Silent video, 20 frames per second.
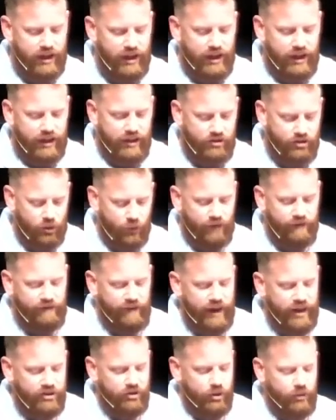And so
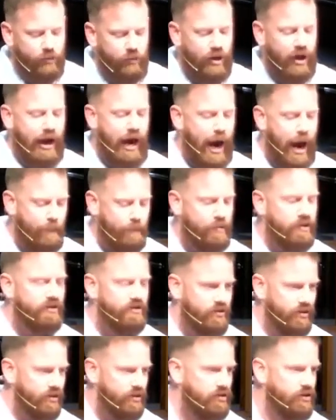eventually, what
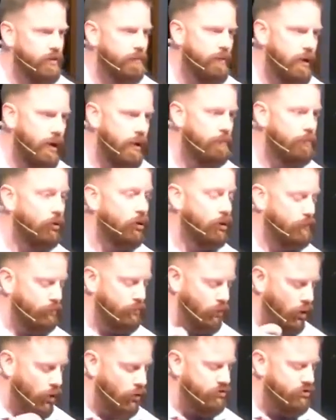happens is the people
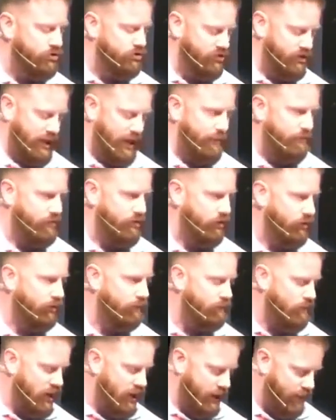approach
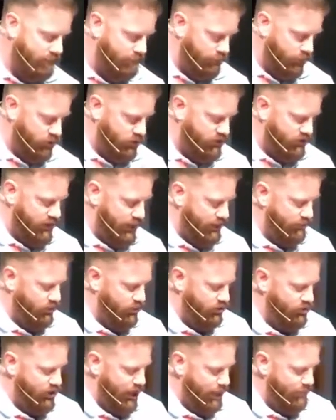Samuel in 1 Samuel
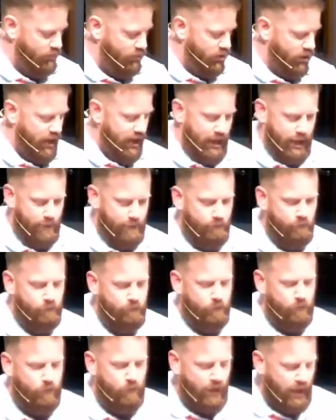chapter 8.
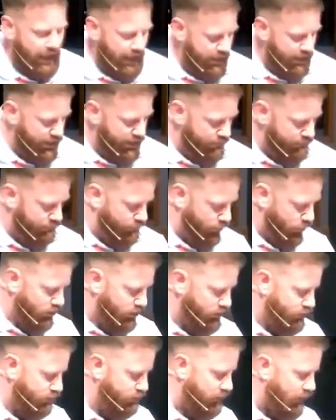And in
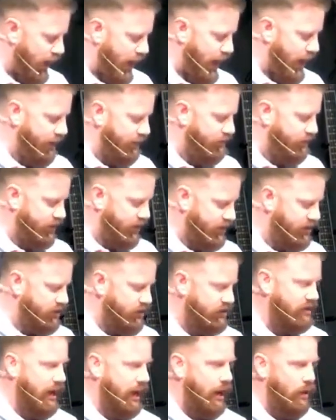verse 5, this
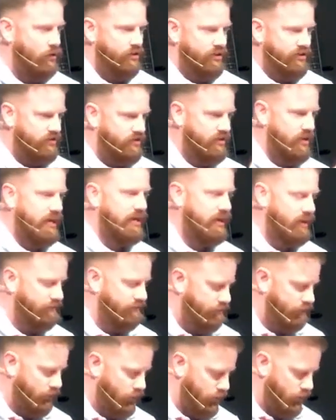is how the scene
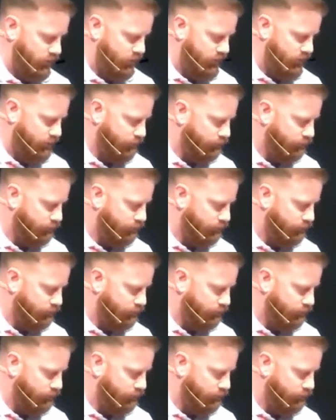unfolds.